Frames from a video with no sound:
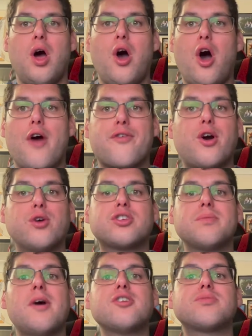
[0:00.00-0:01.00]
Of course, the
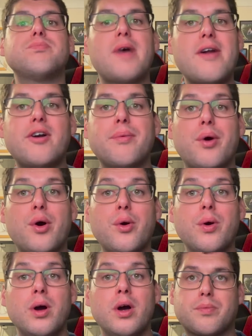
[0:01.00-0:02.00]
most
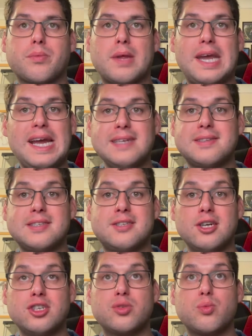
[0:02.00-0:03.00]
memorable
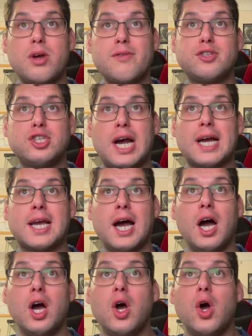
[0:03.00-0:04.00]
incident with
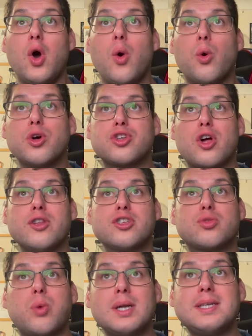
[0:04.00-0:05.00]
Xhaka was on the
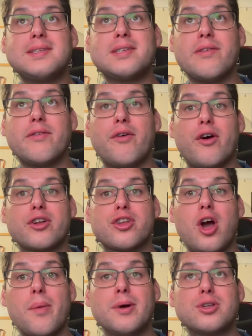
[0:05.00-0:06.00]
27th of
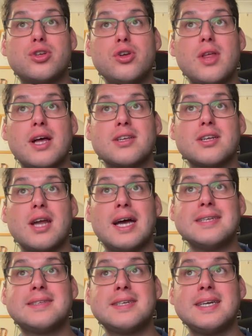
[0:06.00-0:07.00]
October
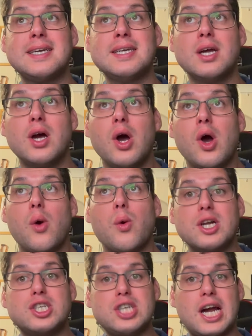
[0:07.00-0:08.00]
2019,
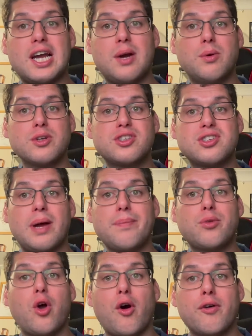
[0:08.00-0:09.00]
where Xhaka was
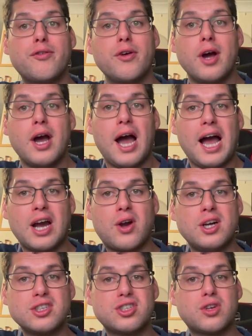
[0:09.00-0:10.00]
subbed off and
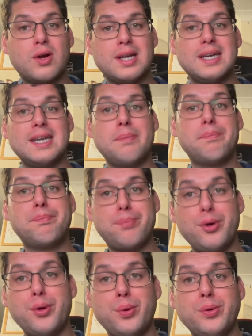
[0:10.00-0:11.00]
consequently
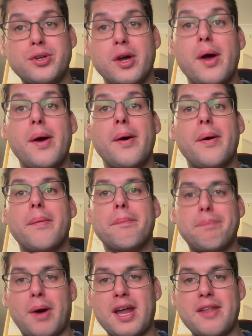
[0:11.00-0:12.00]
booed
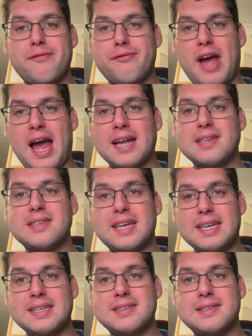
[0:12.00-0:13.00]
by the fans
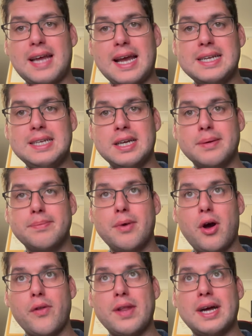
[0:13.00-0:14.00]
in the stadium
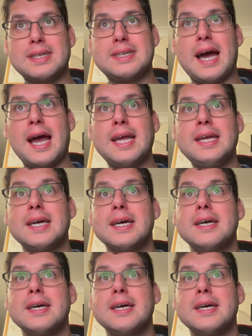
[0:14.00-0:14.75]
on that day.